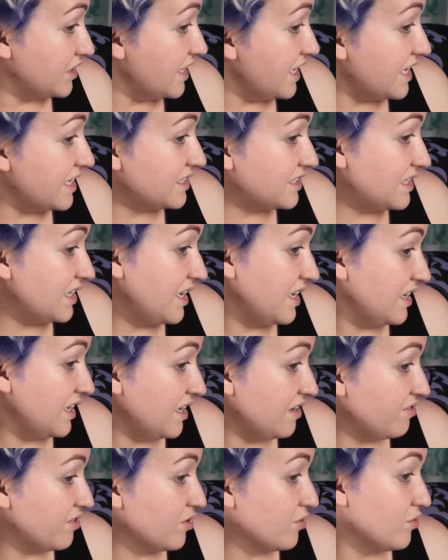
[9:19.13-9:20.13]
this,
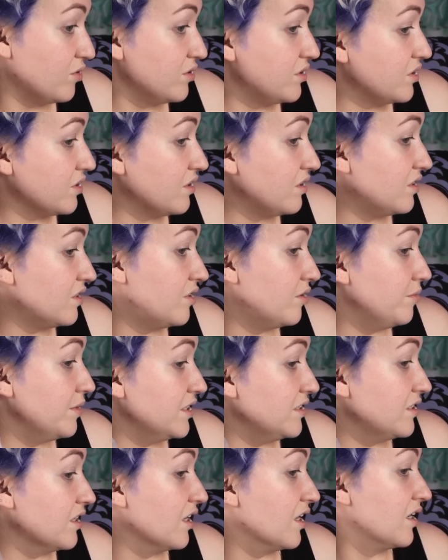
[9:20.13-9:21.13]
if the roots are a little bit
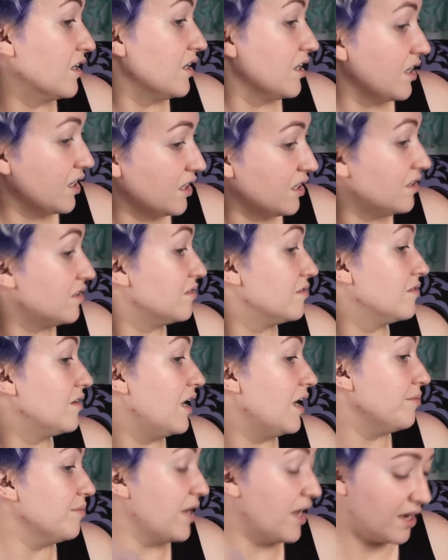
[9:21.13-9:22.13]
darker,
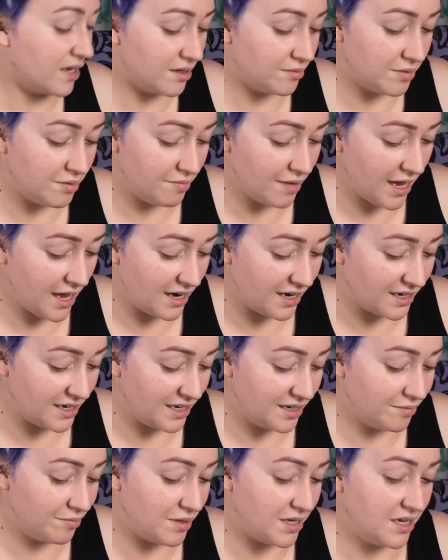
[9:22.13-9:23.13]
I'm not gonna be mad at
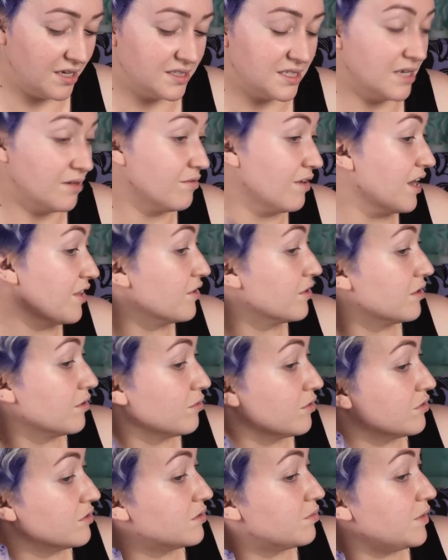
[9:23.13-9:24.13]
it because I'd rather the
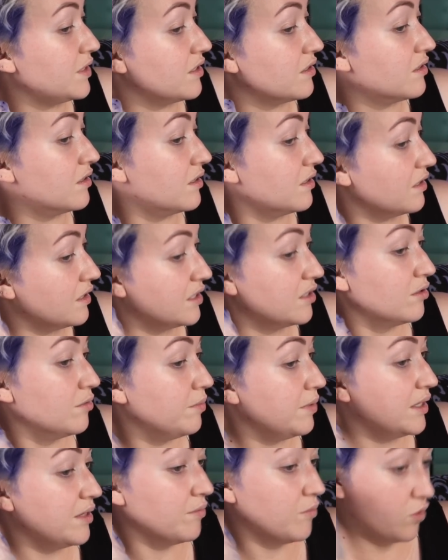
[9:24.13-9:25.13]
roots be a little
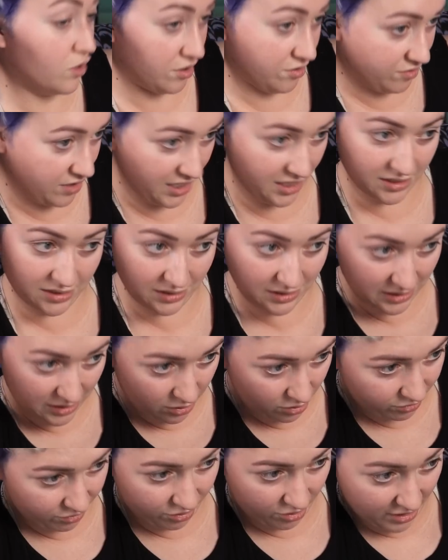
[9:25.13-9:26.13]
bit more of like a
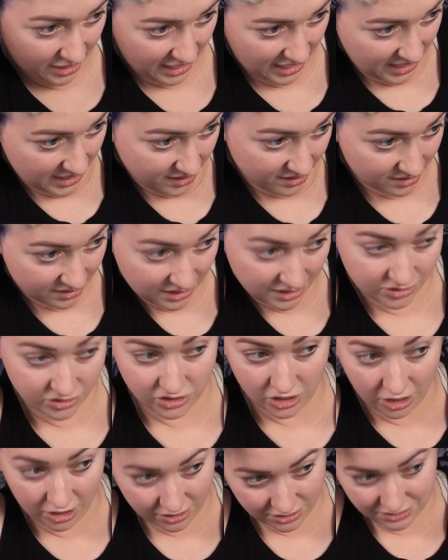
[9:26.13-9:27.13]
silvery, a
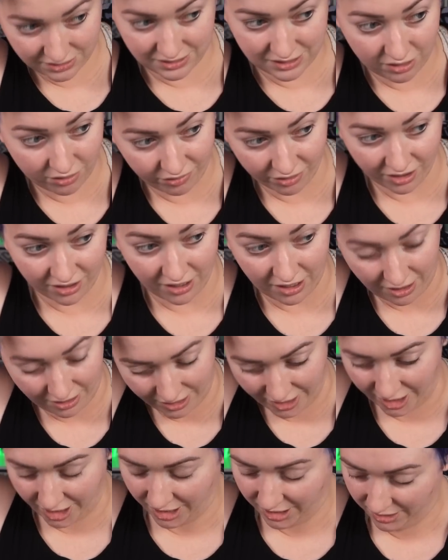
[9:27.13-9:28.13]
dark silver
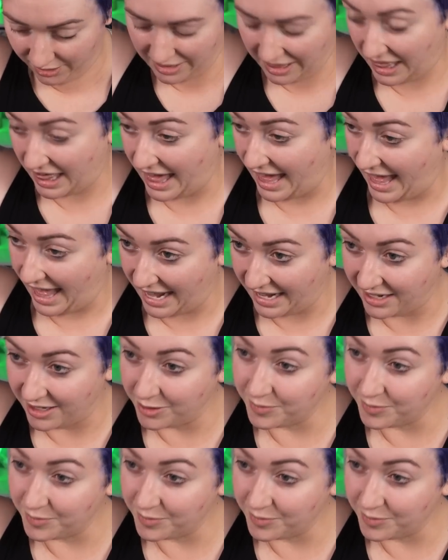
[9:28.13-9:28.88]
color than